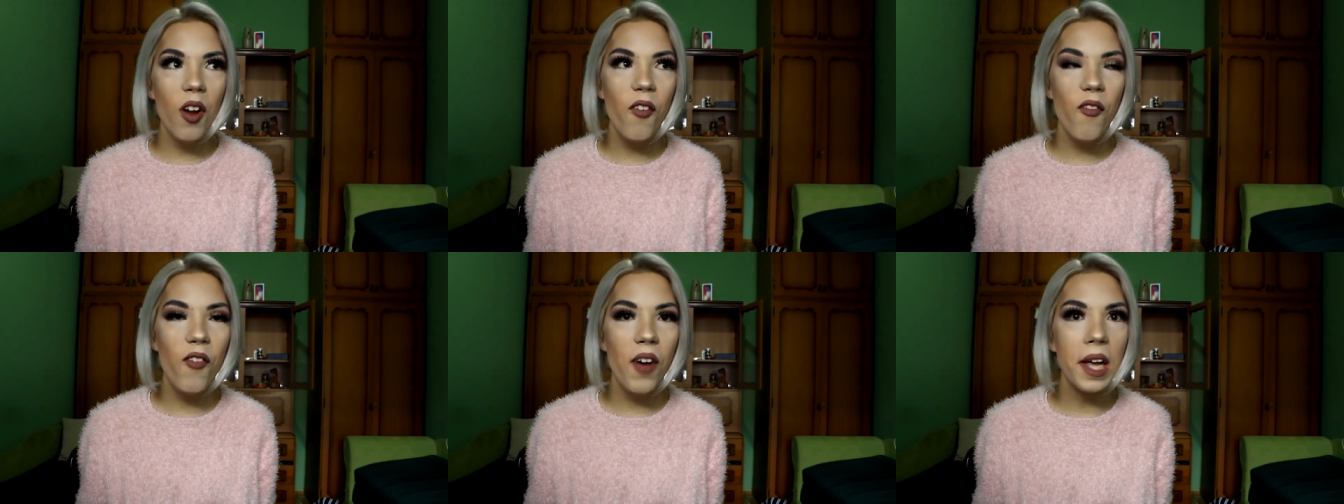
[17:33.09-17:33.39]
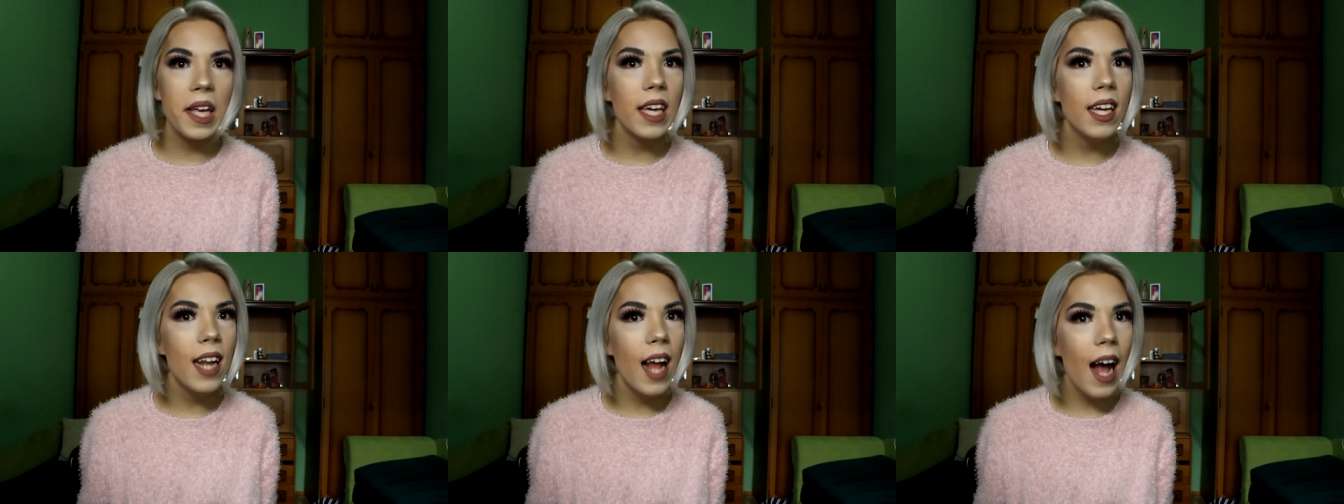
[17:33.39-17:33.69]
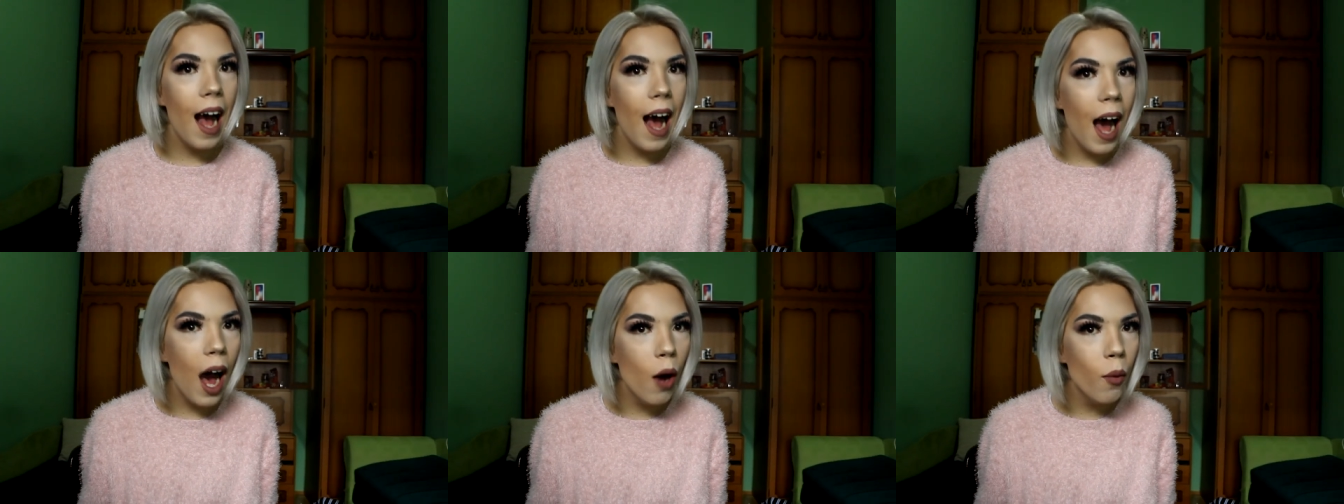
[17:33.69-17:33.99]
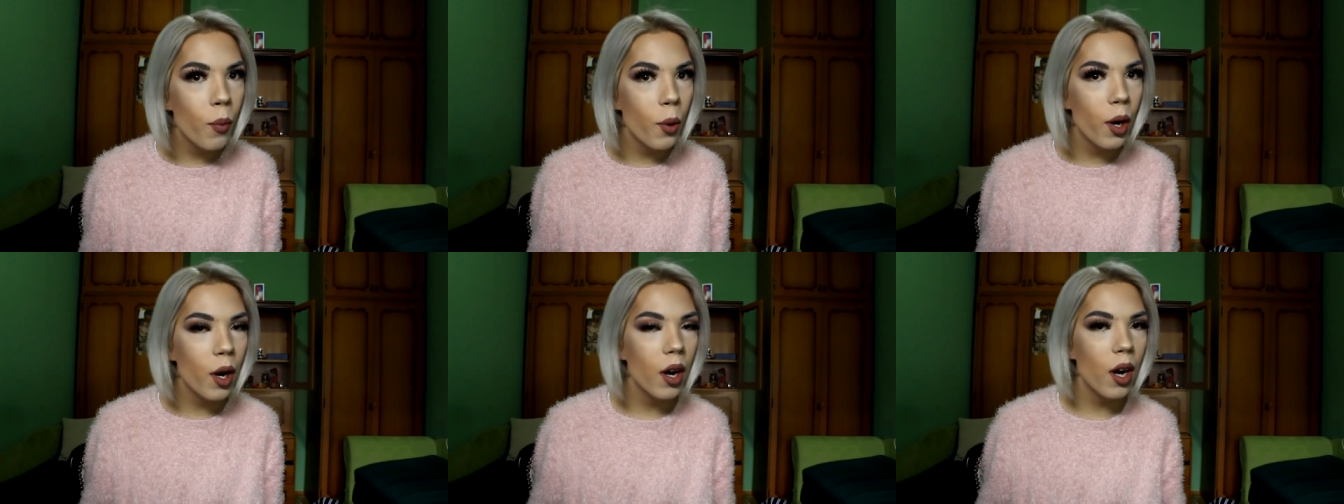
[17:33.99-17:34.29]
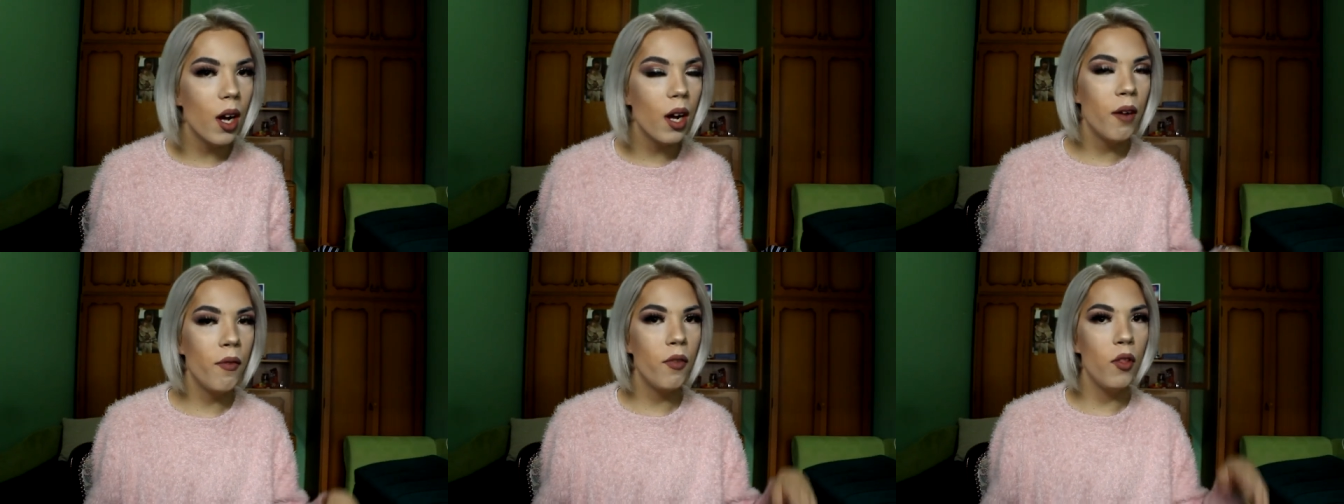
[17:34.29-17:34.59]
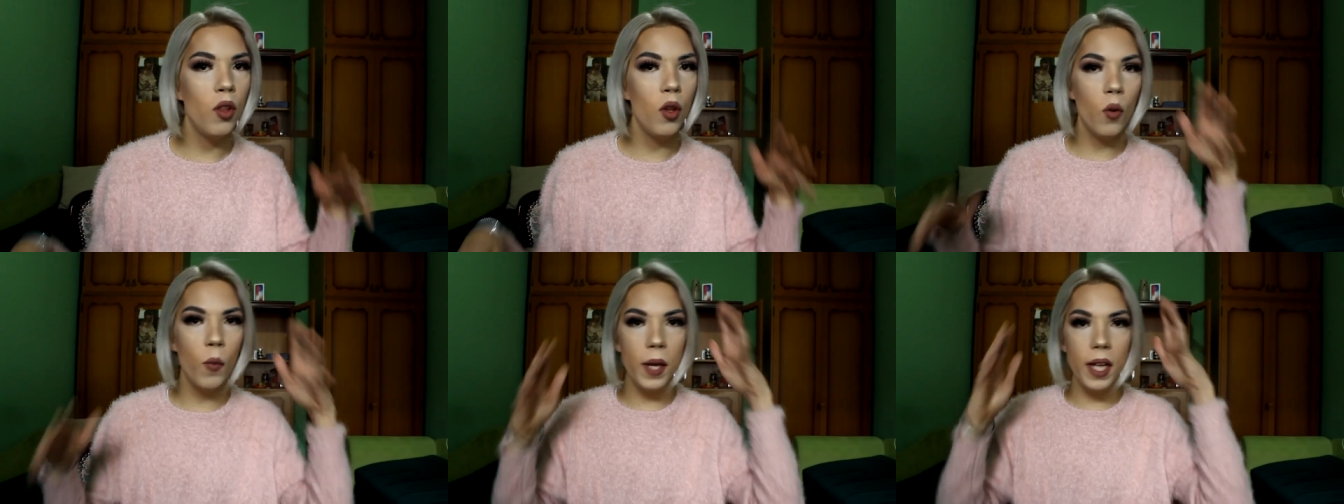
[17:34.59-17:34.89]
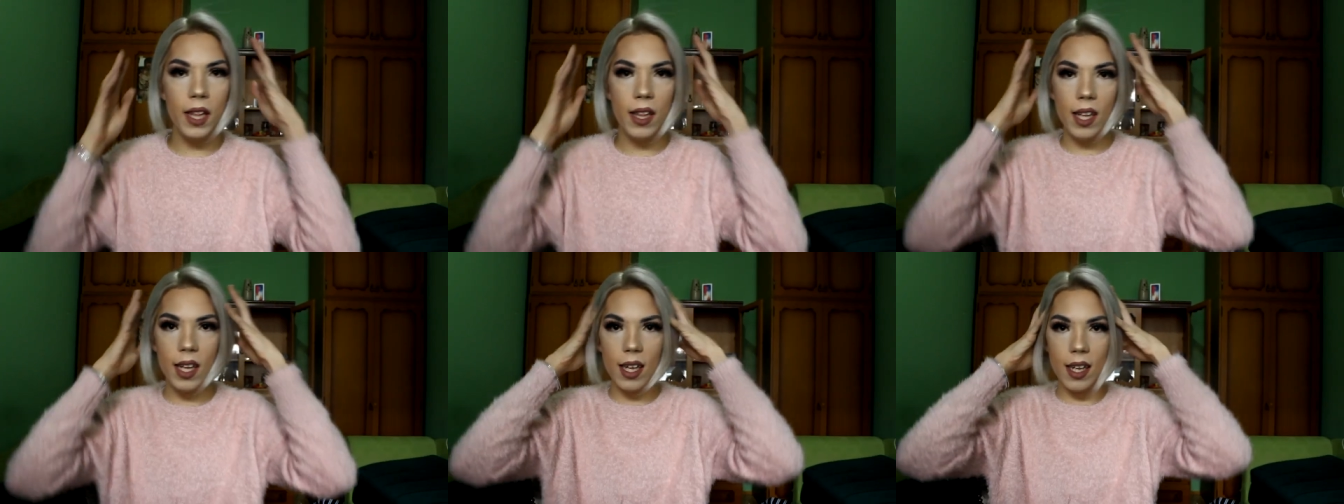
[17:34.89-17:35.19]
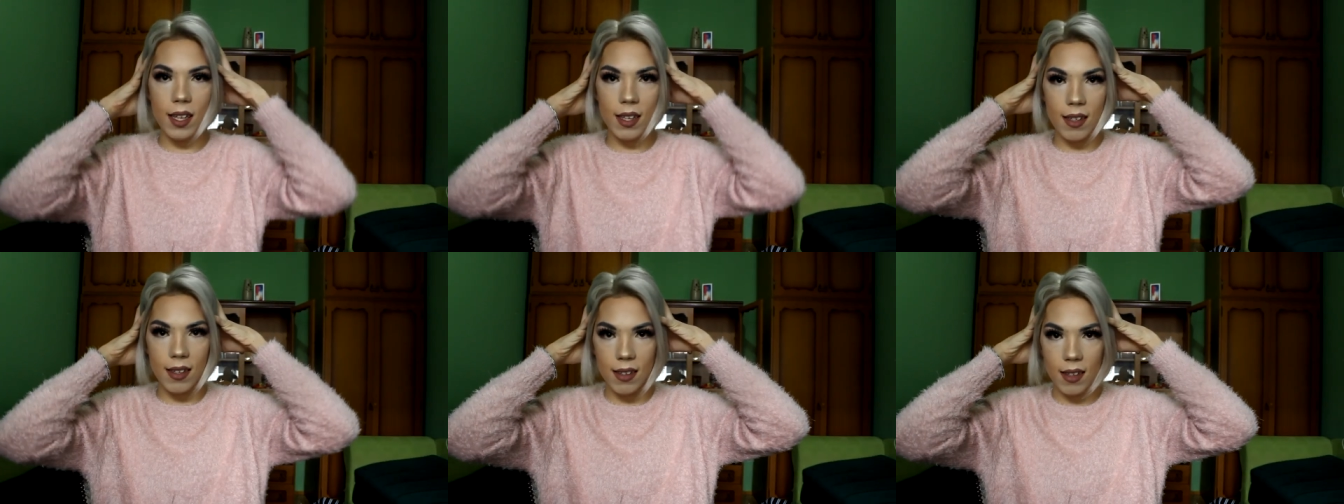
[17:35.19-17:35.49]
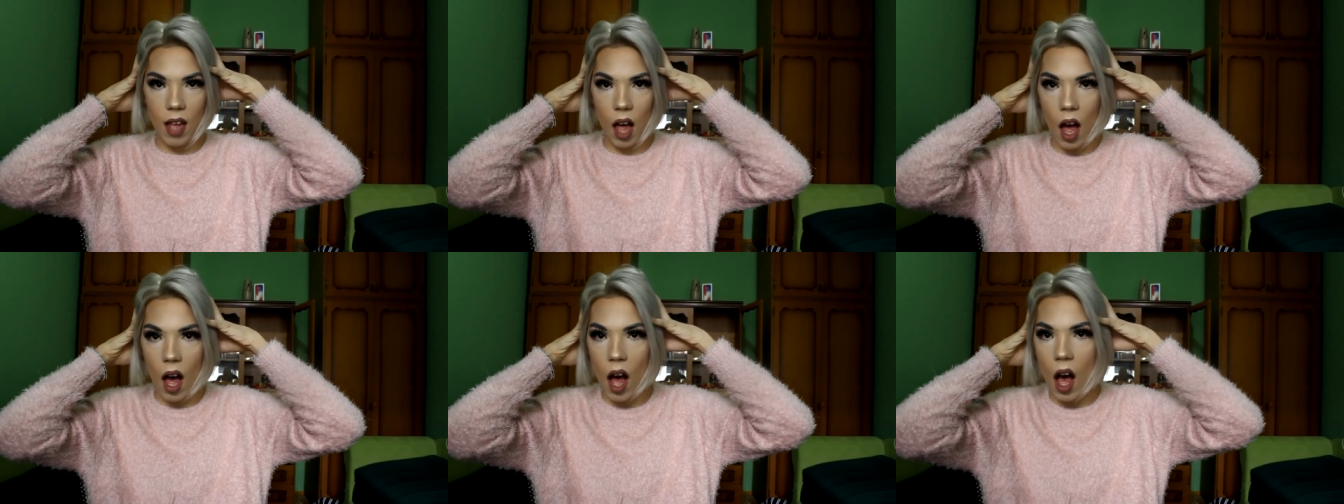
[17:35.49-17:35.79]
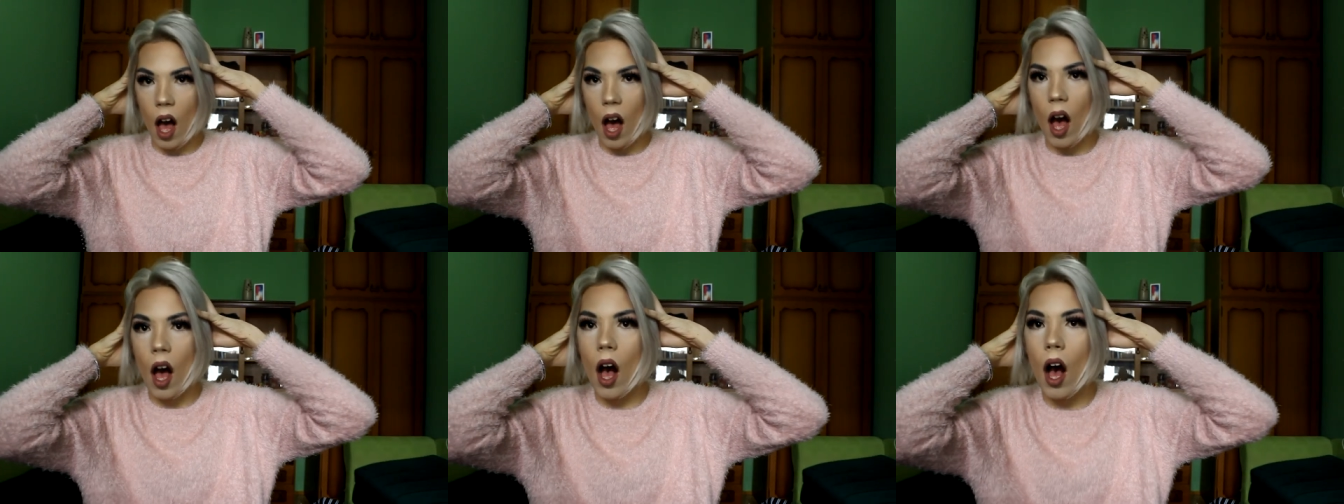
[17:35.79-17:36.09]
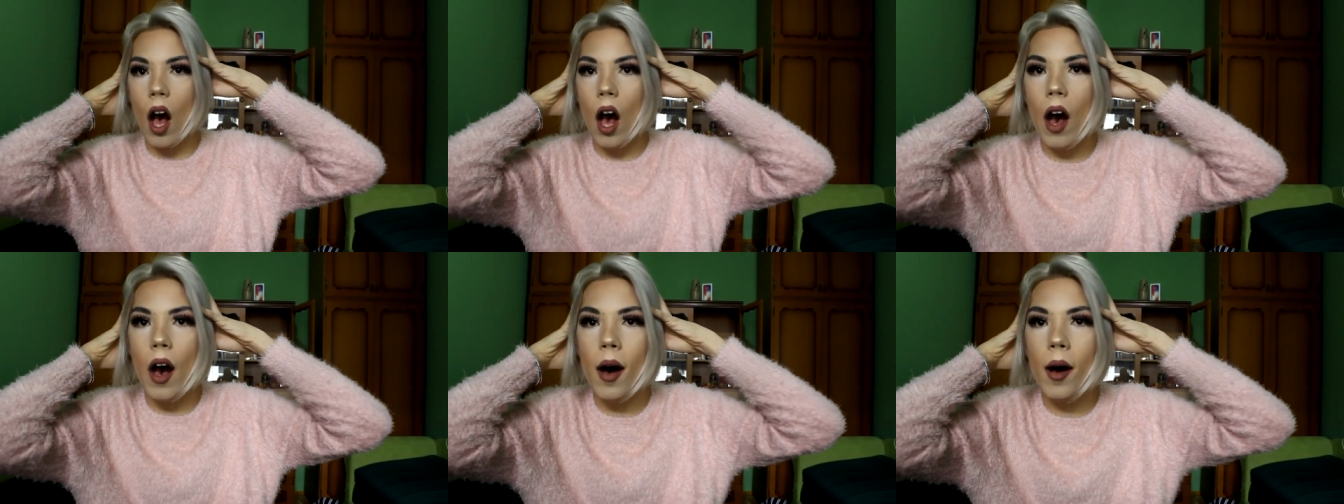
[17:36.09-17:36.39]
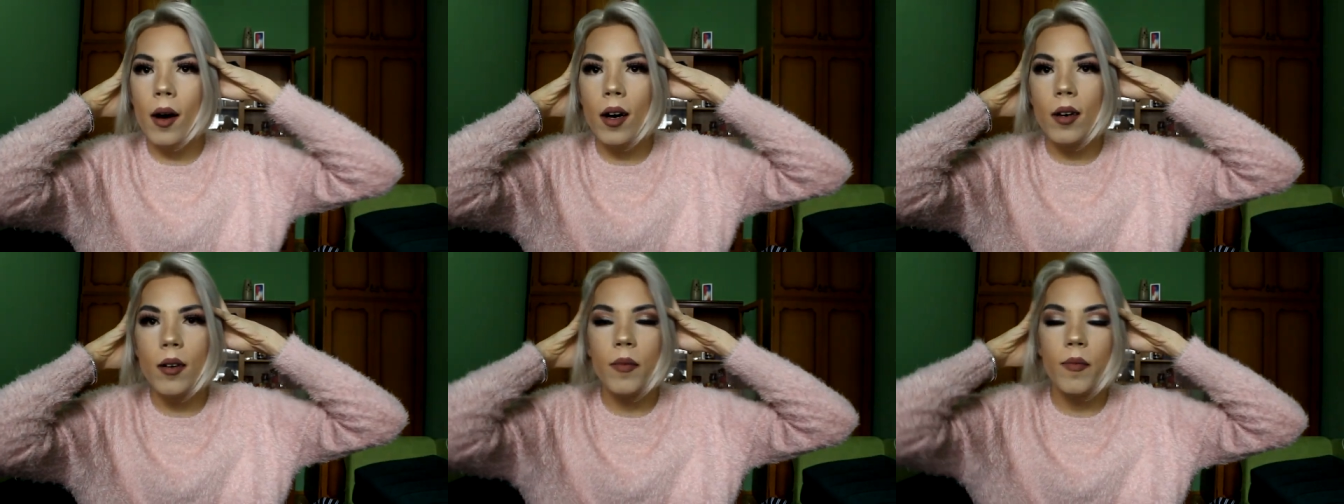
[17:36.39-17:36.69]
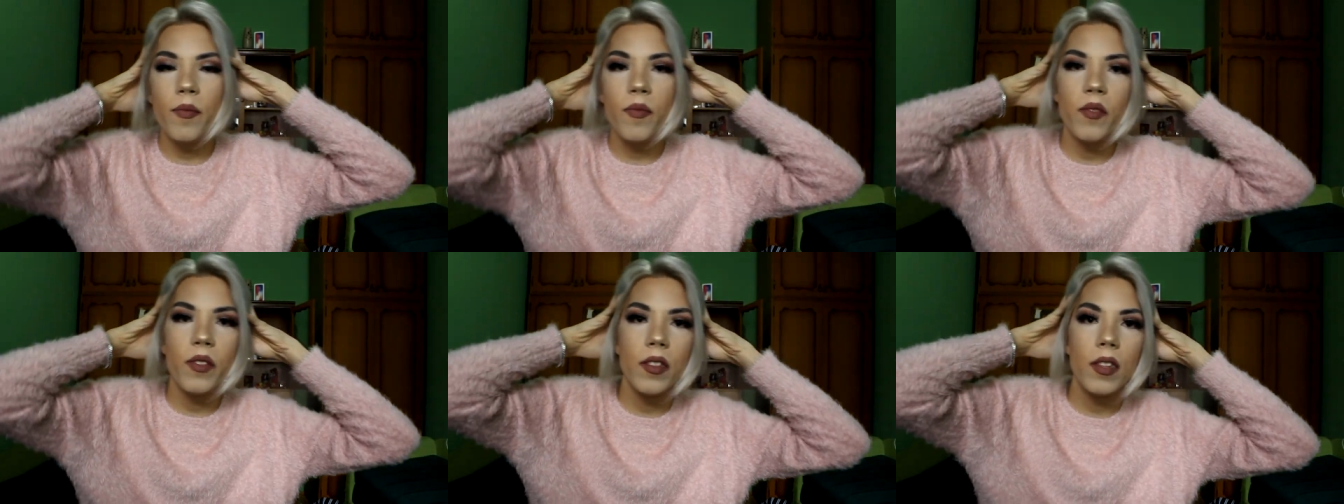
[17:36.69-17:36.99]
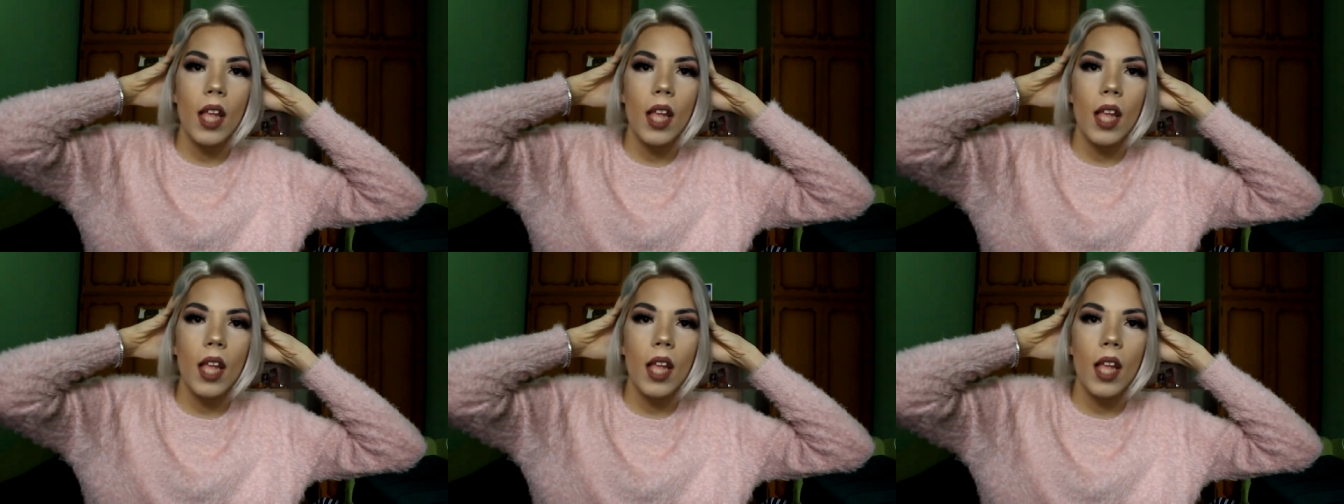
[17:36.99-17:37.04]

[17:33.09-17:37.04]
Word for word: a fucking hour of doing this um,